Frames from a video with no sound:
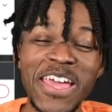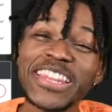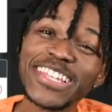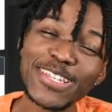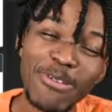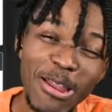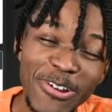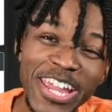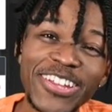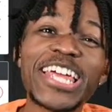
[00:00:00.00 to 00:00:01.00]
This is why we're
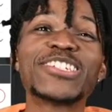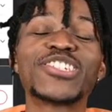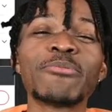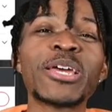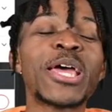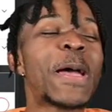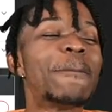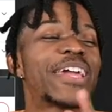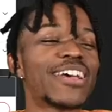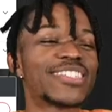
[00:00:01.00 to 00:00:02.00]
here, ladies and gentlemen,
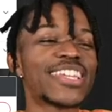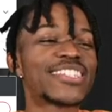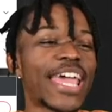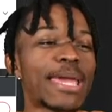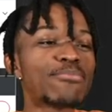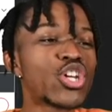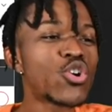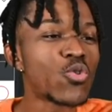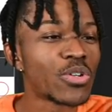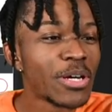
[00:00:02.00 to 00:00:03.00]
because this same
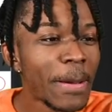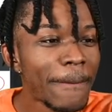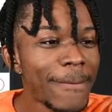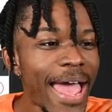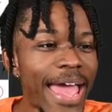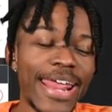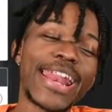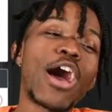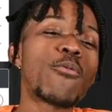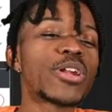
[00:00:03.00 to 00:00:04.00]
dude Matt, and I
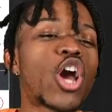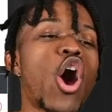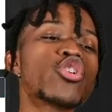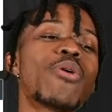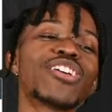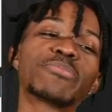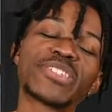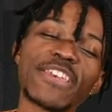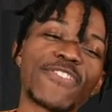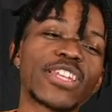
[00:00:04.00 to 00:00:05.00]
don't want to call you out
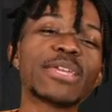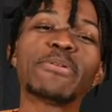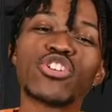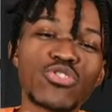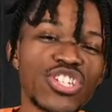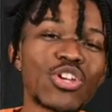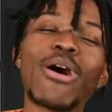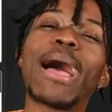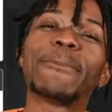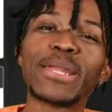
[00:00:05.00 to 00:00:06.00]
specifically, but you just so
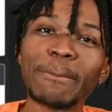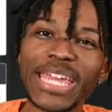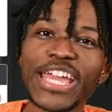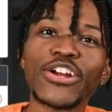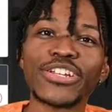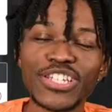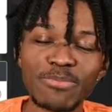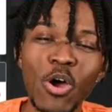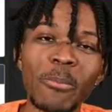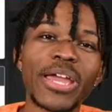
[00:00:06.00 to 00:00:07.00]
happen to be here in this
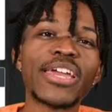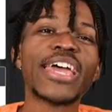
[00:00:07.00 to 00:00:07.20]
moment.